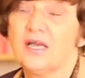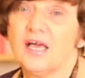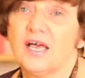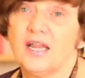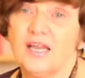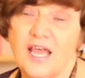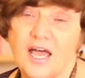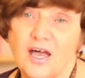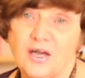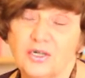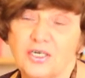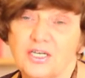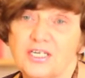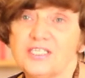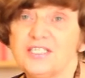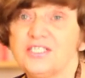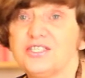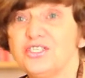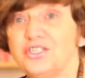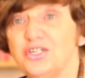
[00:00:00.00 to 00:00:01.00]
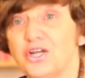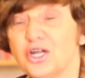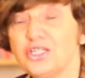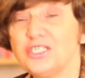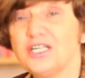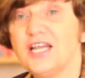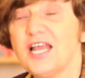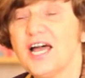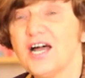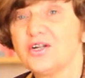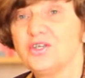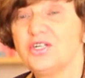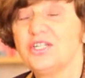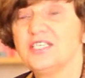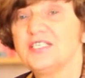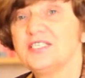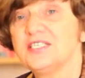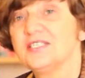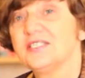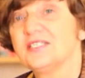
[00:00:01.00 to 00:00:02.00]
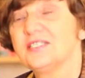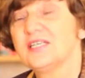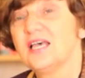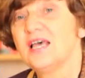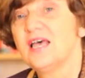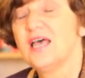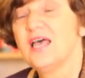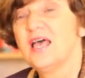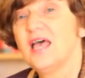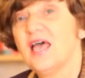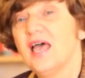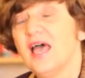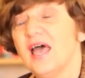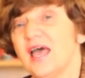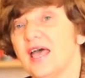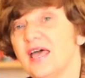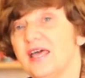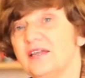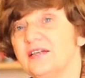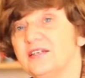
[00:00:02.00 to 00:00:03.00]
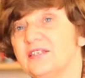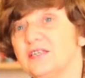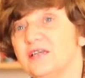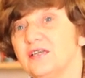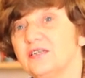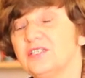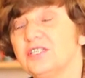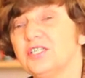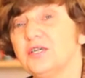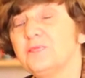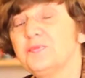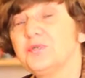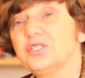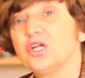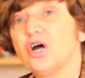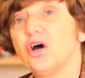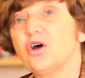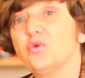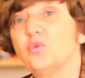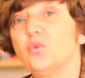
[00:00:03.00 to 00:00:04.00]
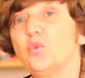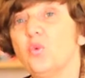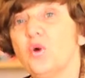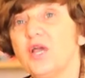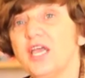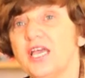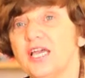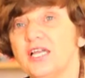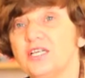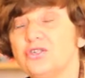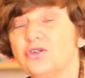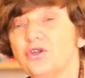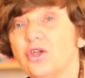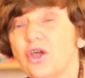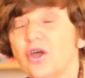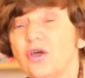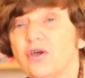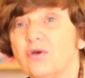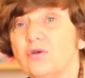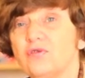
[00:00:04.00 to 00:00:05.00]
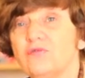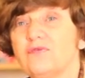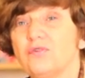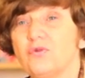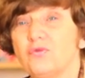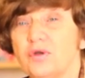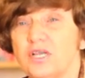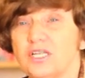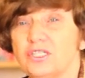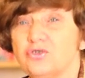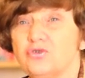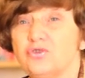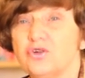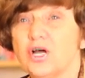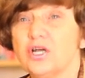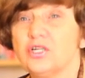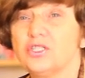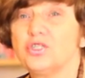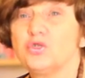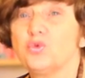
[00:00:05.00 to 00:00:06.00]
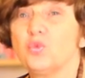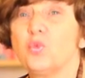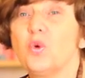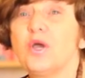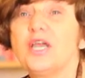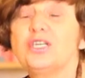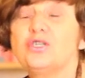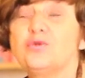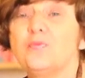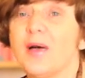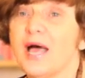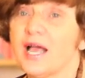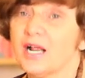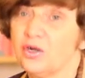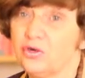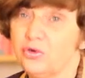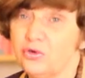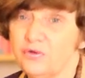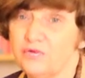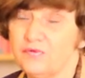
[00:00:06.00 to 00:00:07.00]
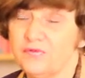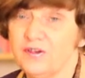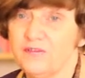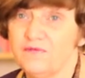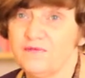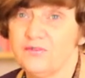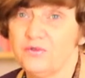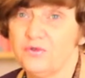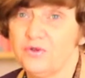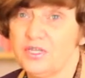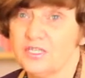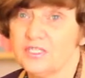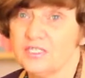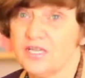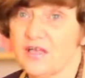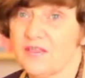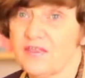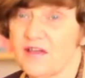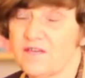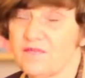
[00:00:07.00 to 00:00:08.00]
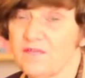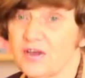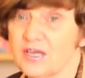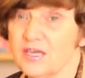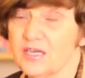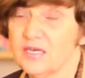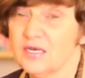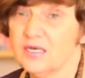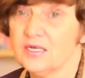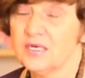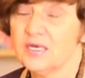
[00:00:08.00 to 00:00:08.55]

allowed lists, not allowed lists, and tips on where to go for restaurants, where to buy gluten-free food in South Africa.